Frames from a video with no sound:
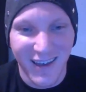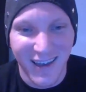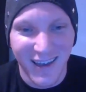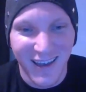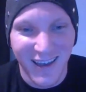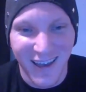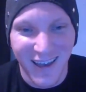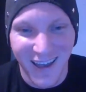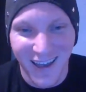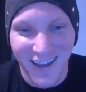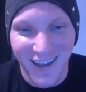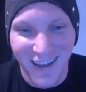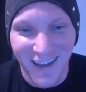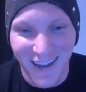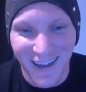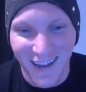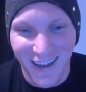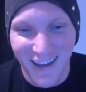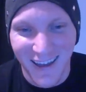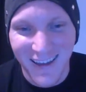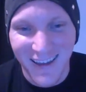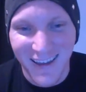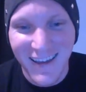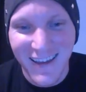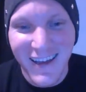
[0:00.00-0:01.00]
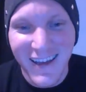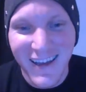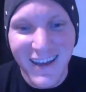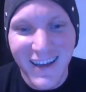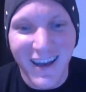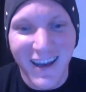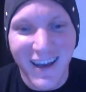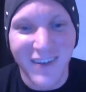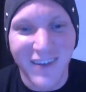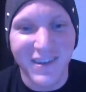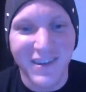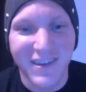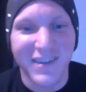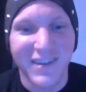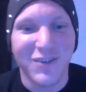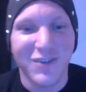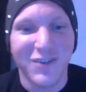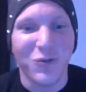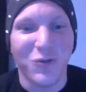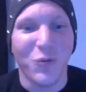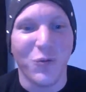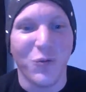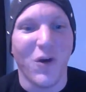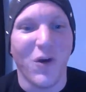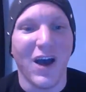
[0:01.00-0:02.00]
Because he's
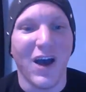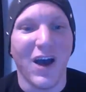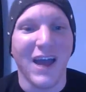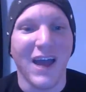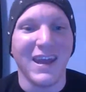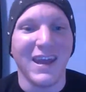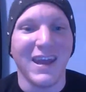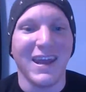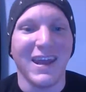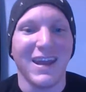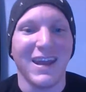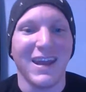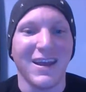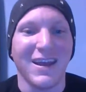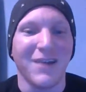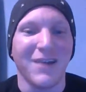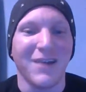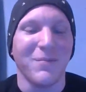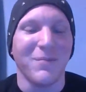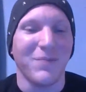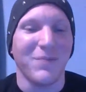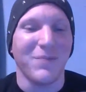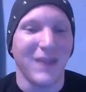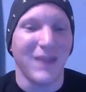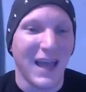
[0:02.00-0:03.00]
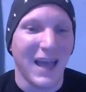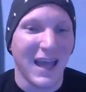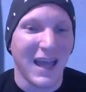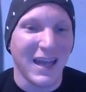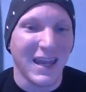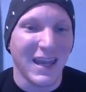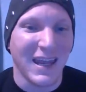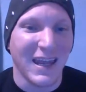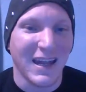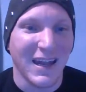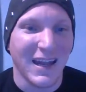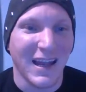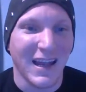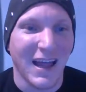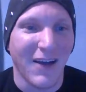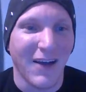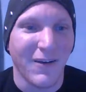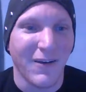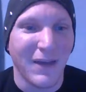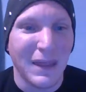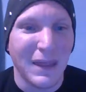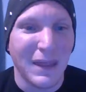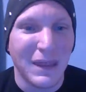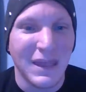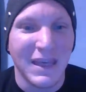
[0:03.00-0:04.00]
here whining and complaining
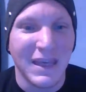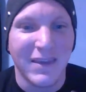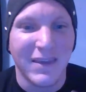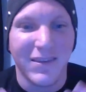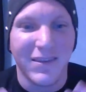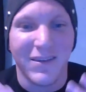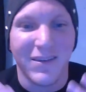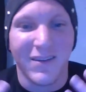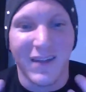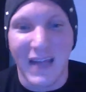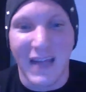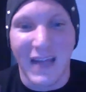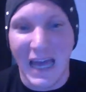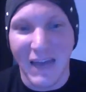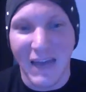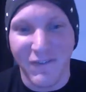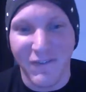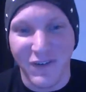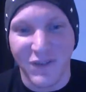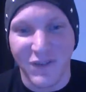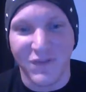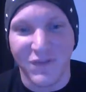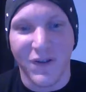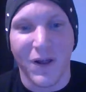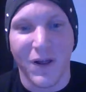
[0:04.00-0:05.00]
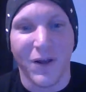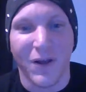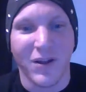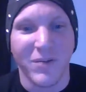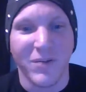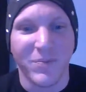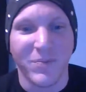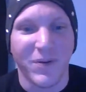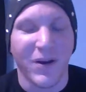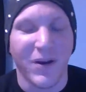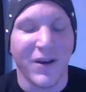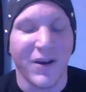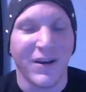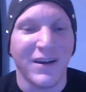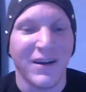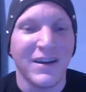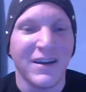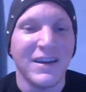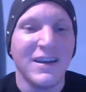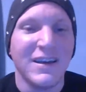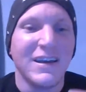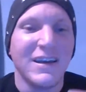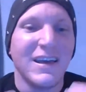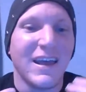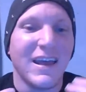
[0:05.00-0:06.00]
how he thinks his life is falling apart.
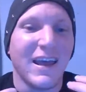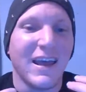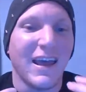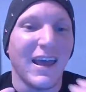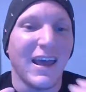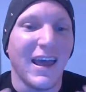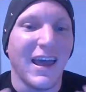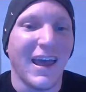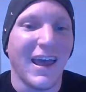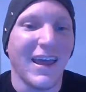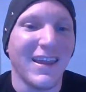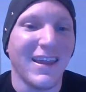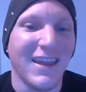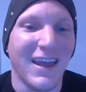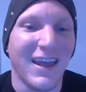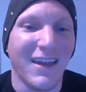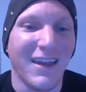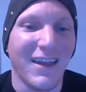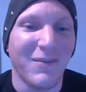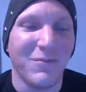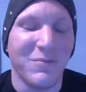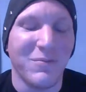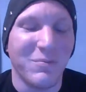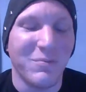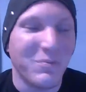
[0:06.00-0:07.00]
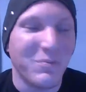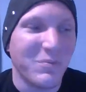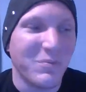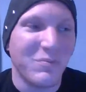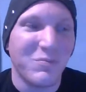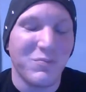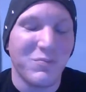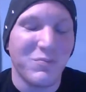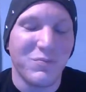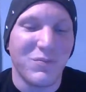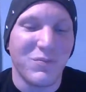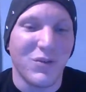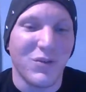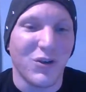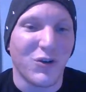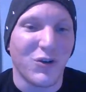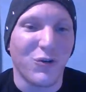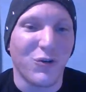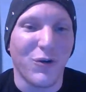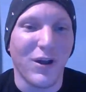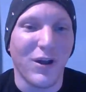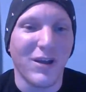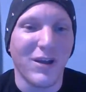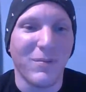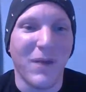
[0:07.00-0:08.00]
And then the
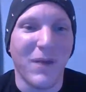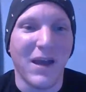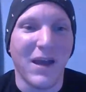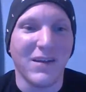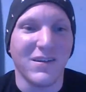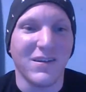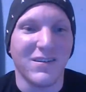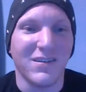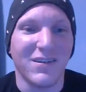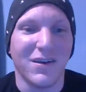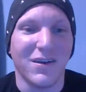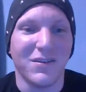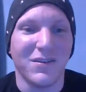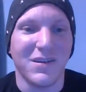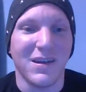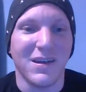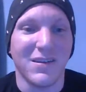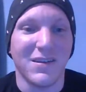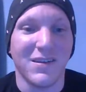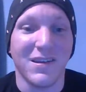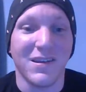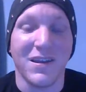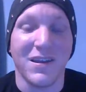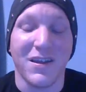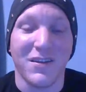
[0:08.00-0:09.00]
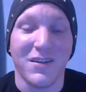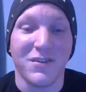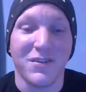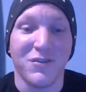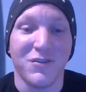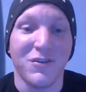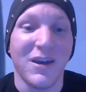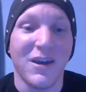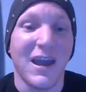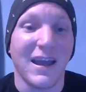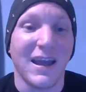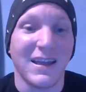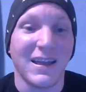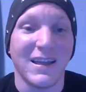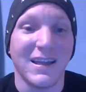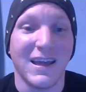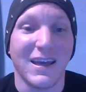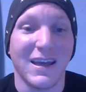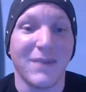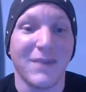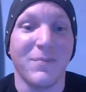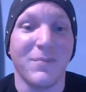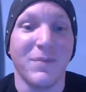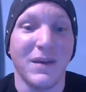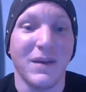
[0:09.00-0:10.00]
Karate Man just tells it as it is. You're acting
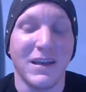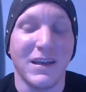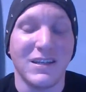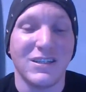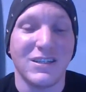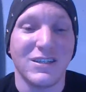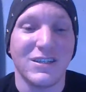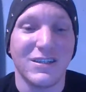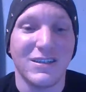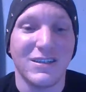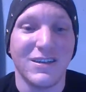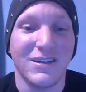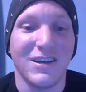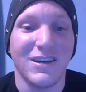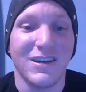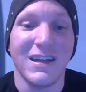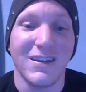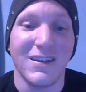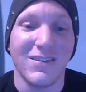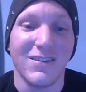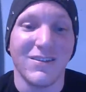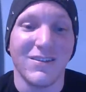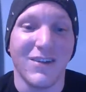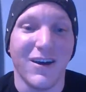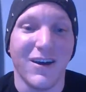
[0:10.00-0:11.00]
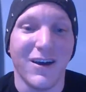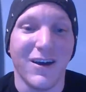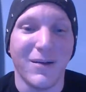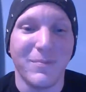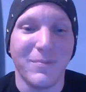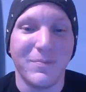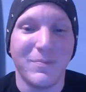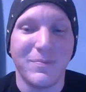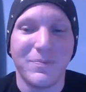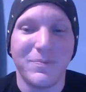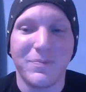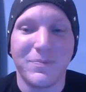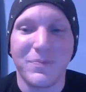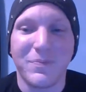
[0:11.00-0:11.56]
like a bitch. You need to stop.